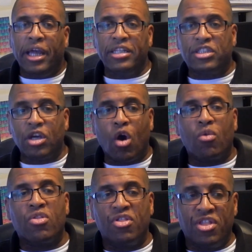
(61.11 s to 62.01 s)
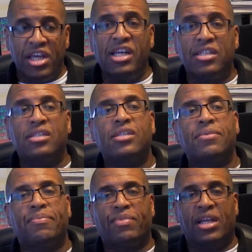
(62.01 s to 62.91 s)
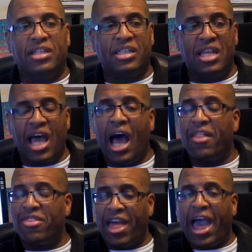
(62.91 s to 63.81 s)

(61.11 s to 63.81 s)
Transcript: And so this is not